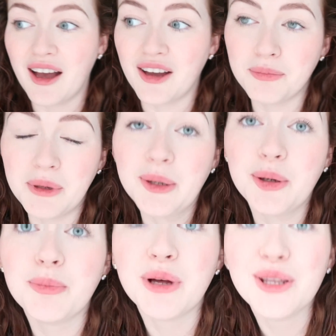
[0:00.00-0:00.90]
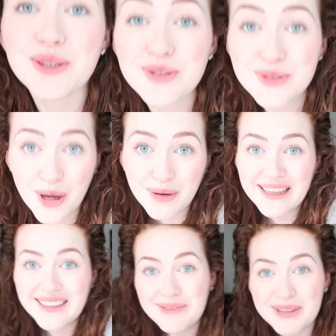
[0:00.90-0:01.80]
I've been up so
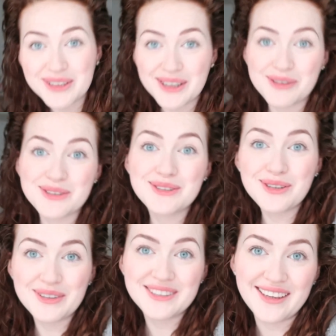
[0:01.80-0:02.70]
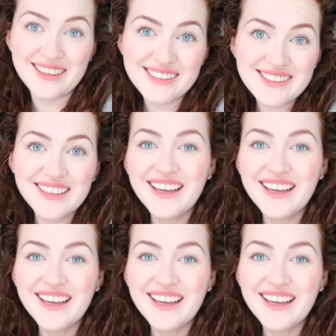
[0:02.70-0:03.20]
early because I was so excited,